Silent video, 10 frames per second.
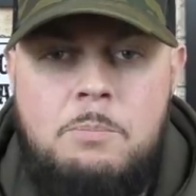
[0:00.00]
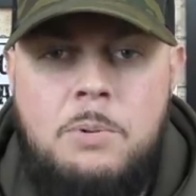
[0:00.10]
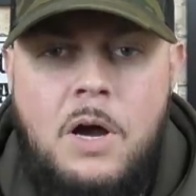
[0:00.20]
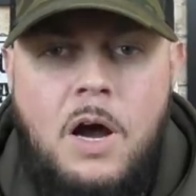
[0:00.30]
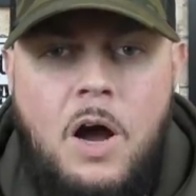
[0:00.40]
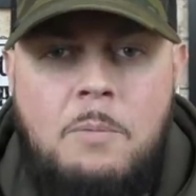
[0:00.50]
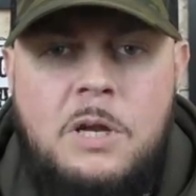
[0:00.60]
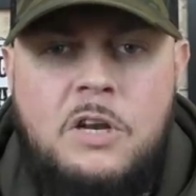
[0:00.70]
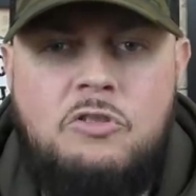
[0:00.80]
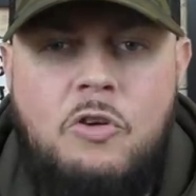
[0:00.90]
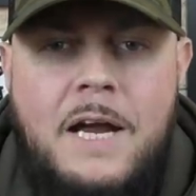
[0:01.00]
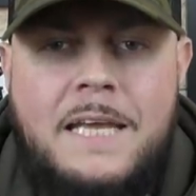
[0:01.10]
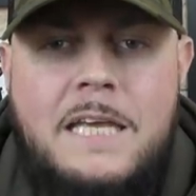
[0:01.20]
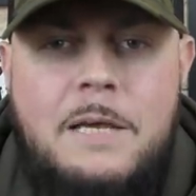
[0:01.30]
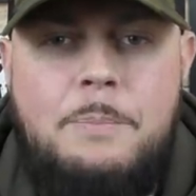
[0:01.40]
but I'm going to try
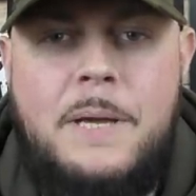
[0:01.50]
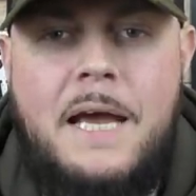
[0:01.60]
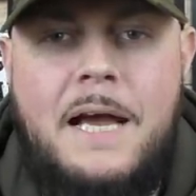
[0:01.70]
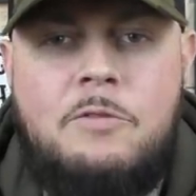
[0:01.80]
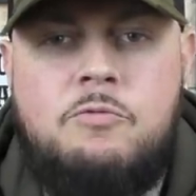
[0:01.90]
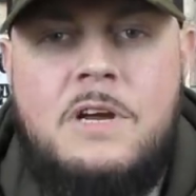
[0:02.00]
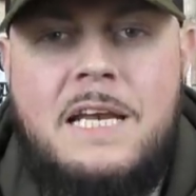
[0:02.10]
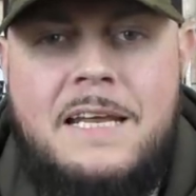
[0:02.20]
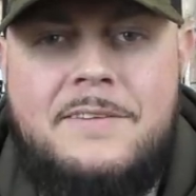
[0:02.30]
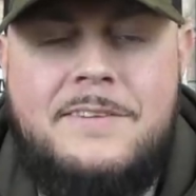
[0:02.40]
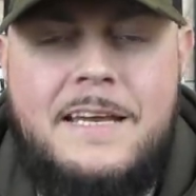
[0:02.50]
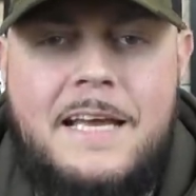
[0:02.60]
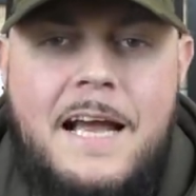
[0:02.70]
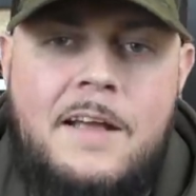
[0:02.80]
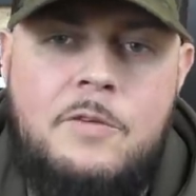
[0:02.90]
and keep it as
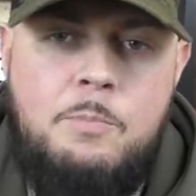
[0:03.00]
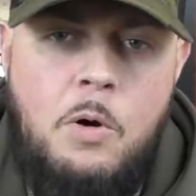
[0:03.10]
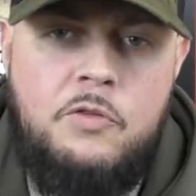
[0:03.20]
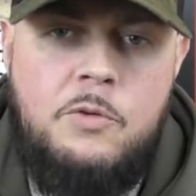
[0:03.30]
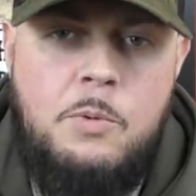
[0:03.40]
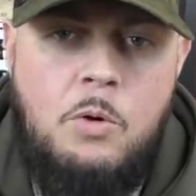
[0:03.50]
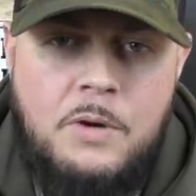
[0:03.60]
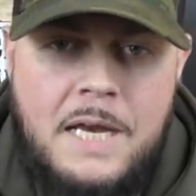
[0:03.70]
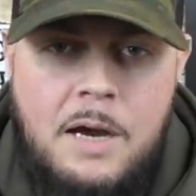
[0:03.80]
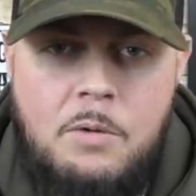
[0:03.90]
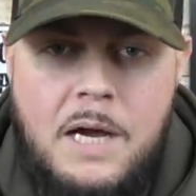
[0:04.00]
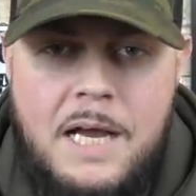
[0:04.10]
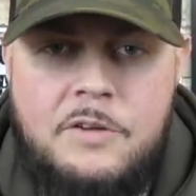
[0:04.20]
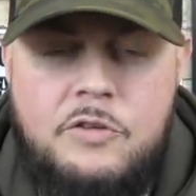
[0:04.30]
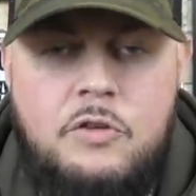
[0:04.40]
realistic as possible. Now,
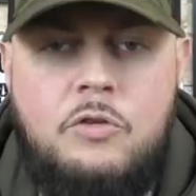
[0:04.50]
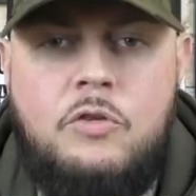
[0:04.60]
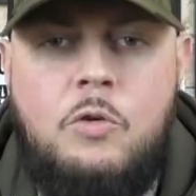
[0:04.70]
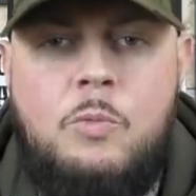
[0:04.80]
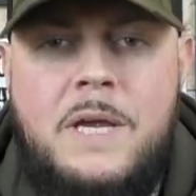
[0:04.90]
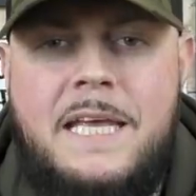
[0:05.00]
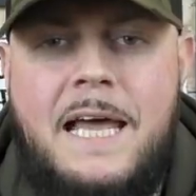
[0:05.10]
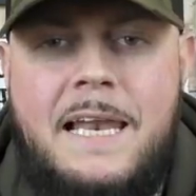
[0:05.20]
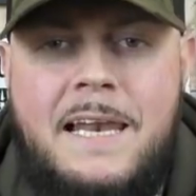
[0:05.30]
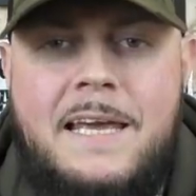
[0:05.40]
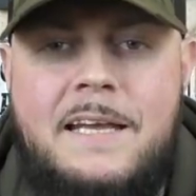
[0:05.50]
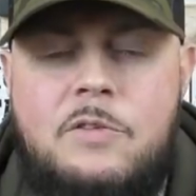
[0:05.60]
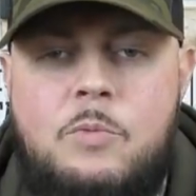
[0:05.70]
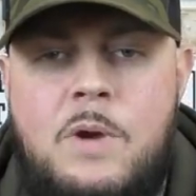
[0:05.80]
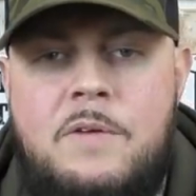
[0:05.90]
as usual, we get
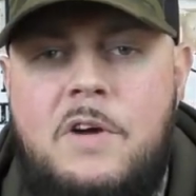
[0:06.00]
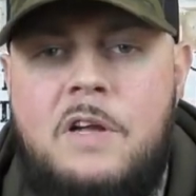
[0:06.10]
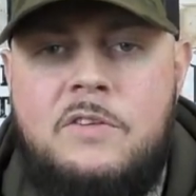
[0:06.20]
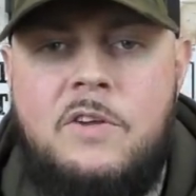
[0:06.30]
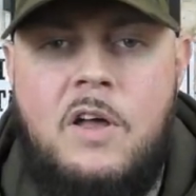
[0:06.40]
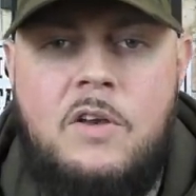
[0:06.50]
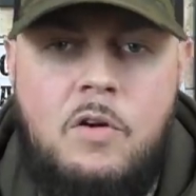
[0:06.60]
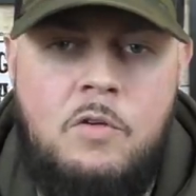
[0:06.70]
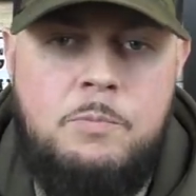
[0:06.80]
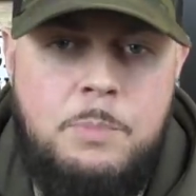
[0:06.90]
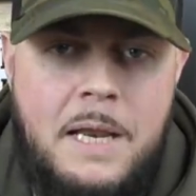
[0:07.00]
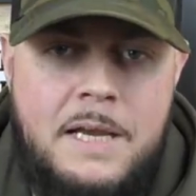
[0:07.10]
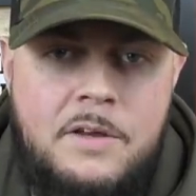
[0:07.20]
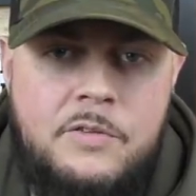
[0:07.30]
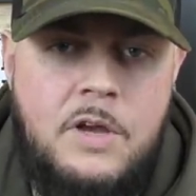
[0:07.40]
linked with a ton of
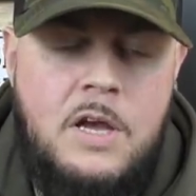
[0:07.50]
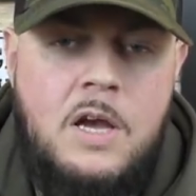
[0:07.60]
players.